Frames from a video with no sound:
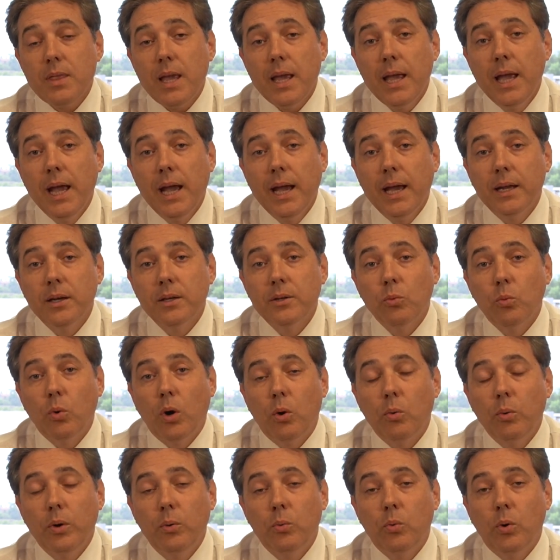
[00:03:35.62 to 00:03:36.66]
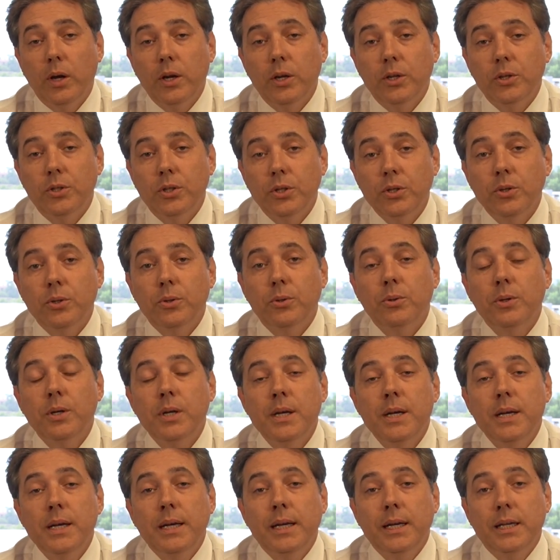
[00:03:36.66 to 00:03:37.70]
And what we want to do
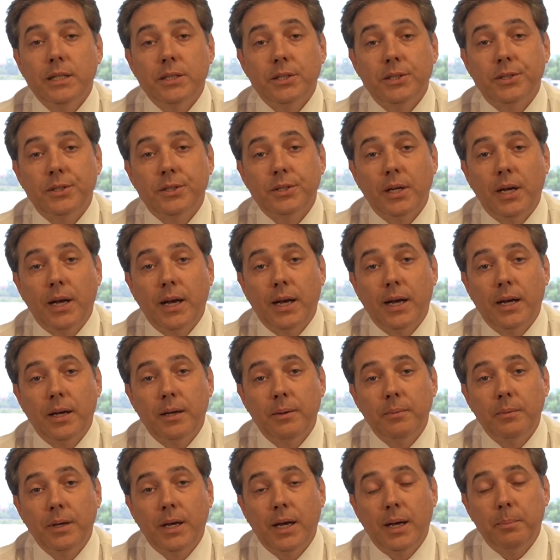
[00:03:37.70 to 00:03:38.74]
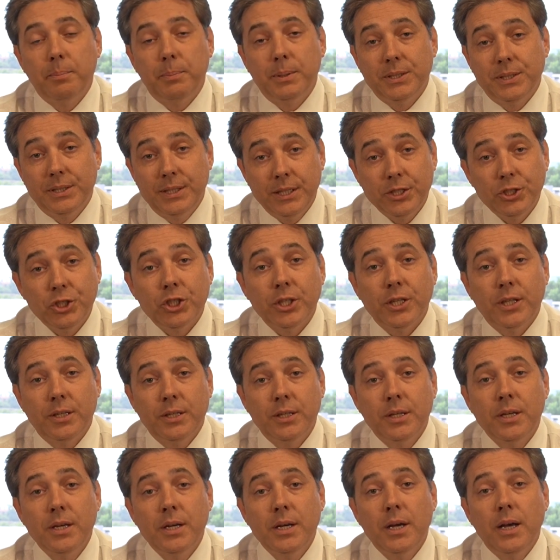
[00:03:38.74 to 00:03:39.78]
is
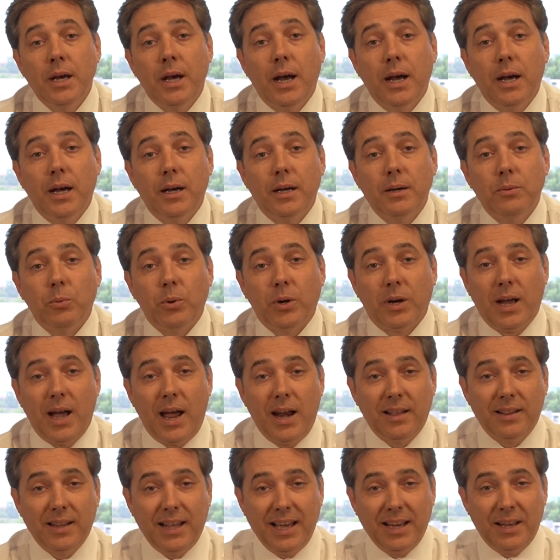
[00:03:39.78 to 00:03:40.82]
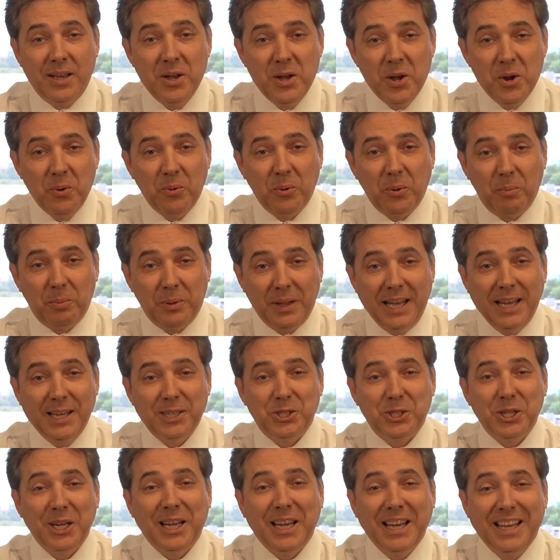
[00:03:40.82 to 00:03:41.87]
position. We're kind of like we're playing
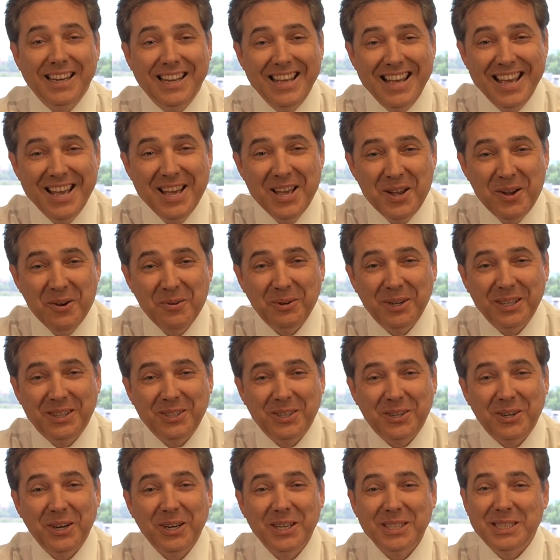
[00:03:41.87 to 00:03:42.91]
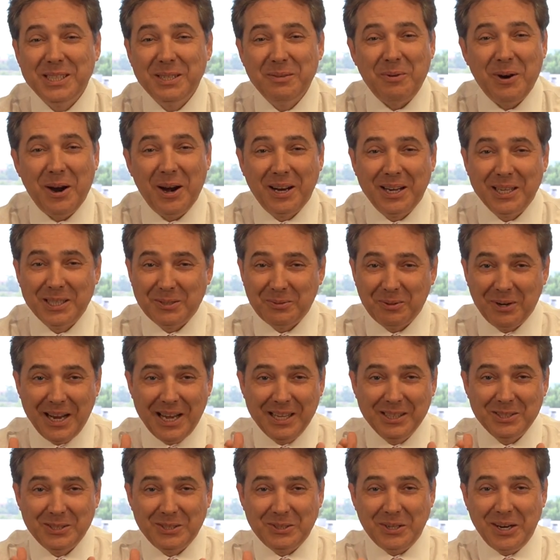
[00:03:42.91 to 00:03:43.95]
chicken with the currency markets. We're
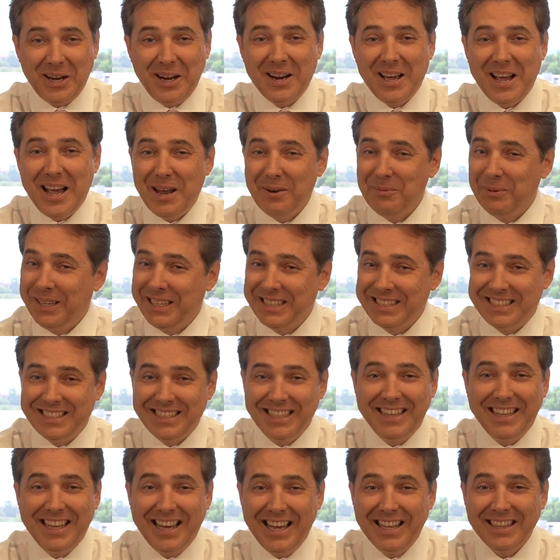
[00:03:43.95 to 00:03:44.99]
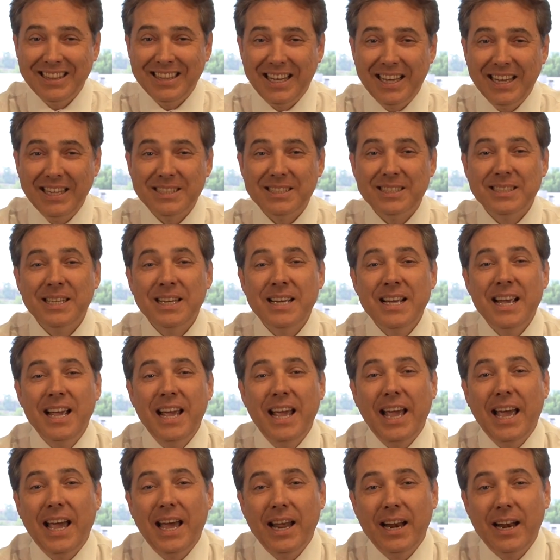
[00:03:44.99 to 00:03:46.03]
heading straight on. We can see the headlights,
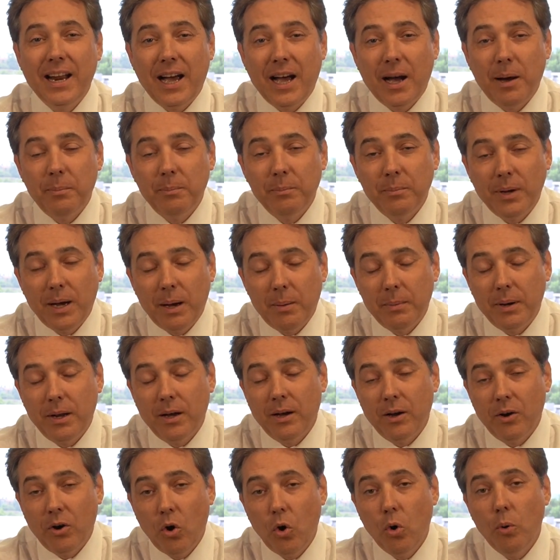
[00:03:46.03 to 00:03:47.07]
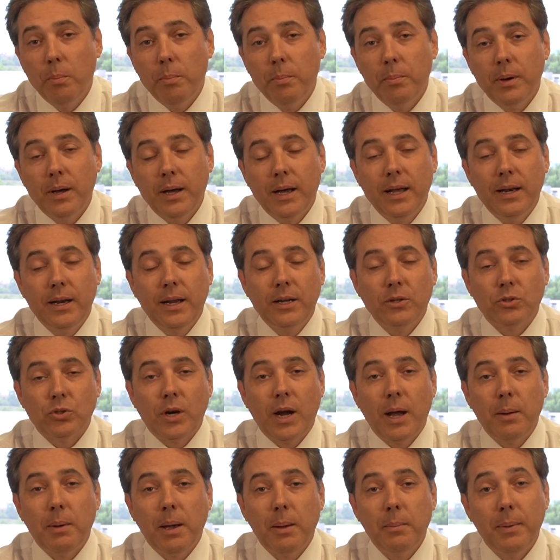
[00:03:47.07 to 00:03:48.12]
and I'm going to hope and
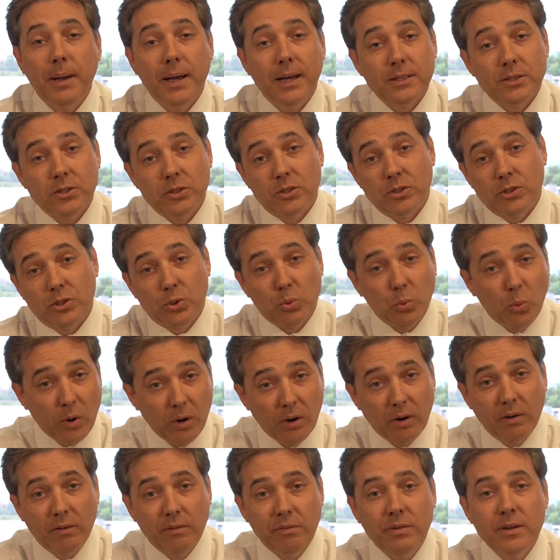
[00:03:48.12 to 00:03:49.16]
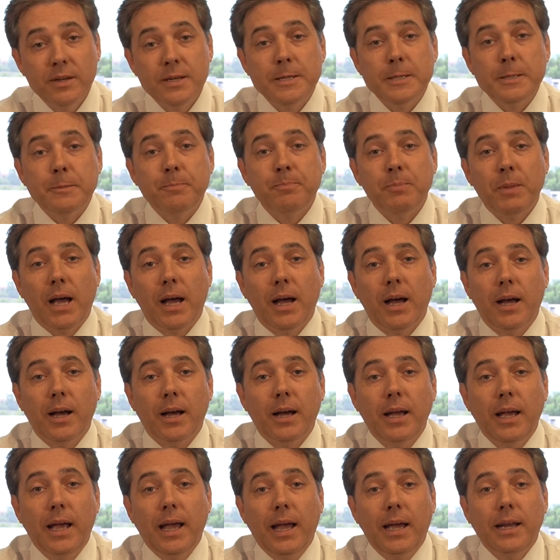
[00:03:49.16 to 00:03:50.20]
try my best to swerve
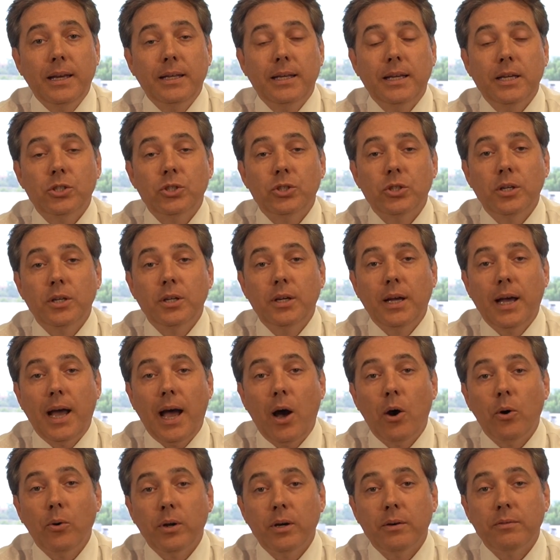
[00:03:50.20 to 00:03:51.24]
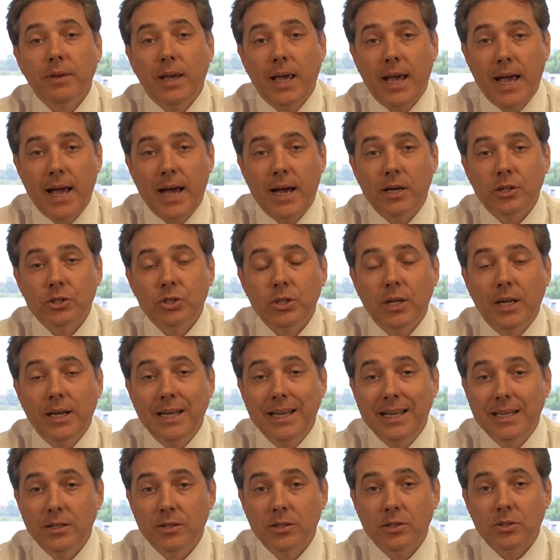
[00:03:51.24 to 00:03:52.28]
and get you out of cash
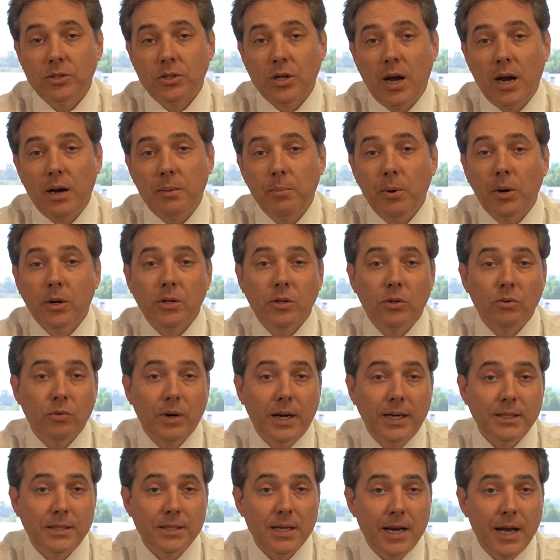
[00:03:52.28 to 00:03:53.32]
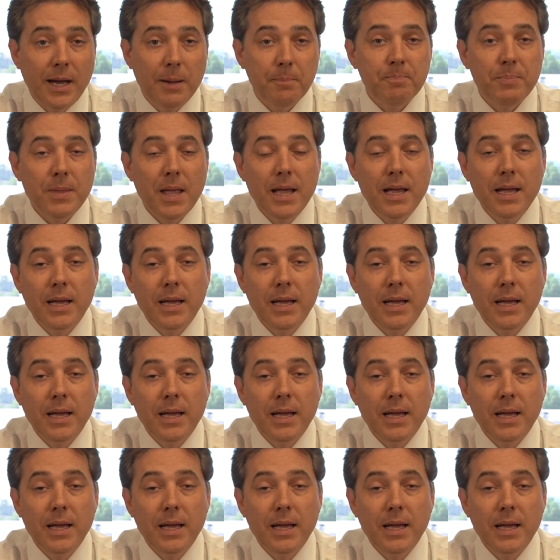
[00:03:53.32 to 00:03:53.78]
and into the stock market at the right time.